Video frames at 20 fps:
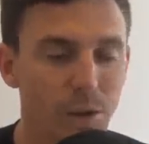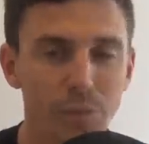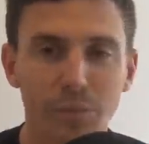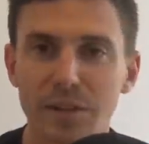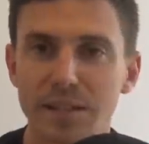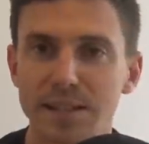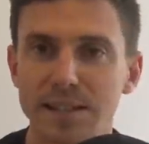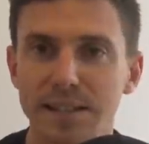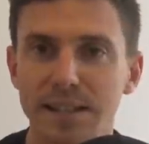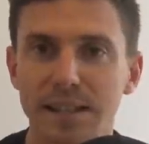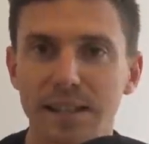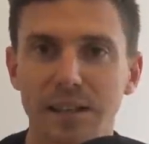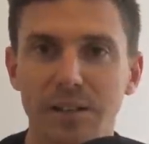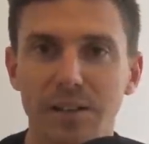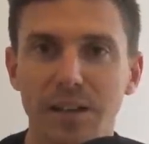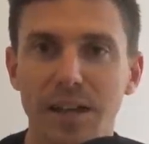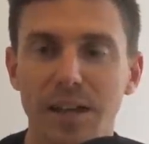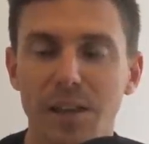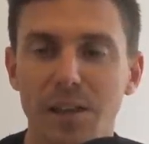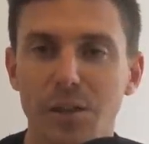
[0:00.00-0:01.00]
obviously
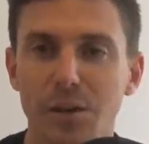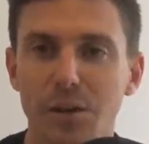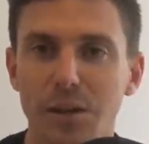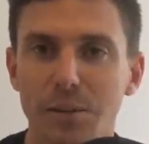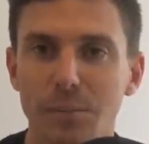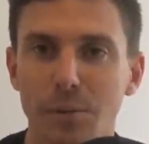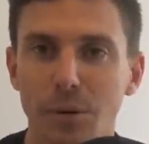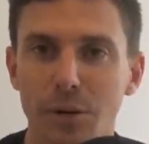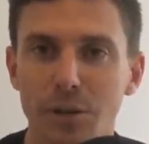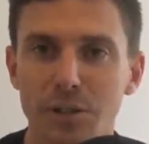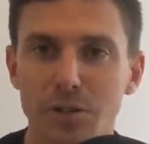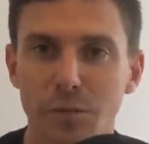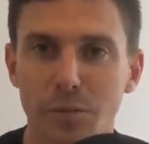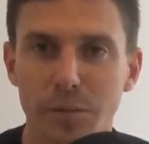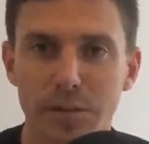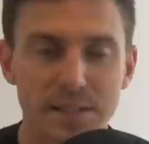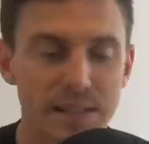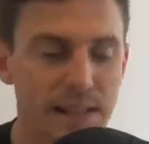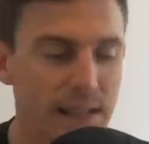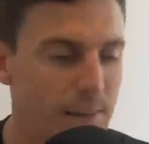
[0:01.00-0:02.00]
you get 30 blokes
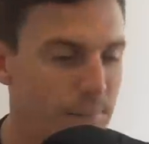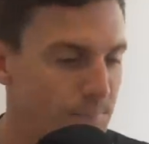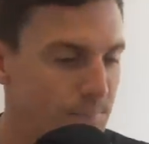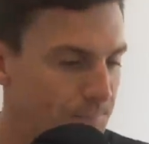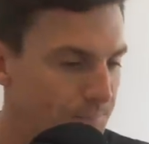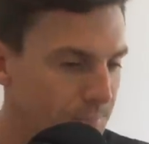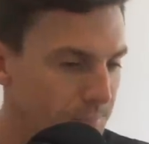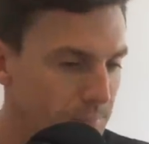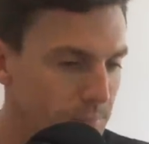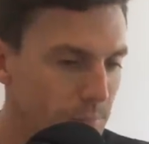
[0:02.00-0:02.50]
from a team,